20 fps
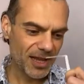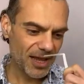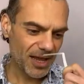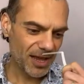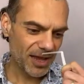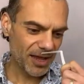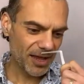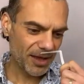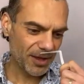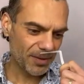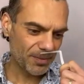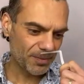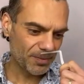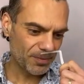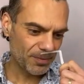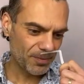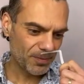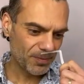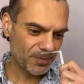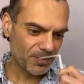Um,
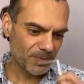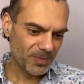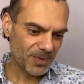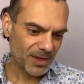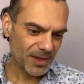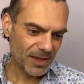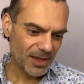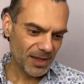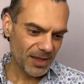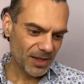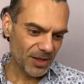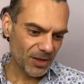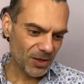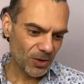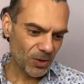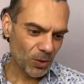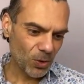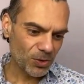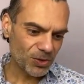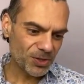
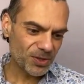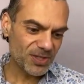Eau du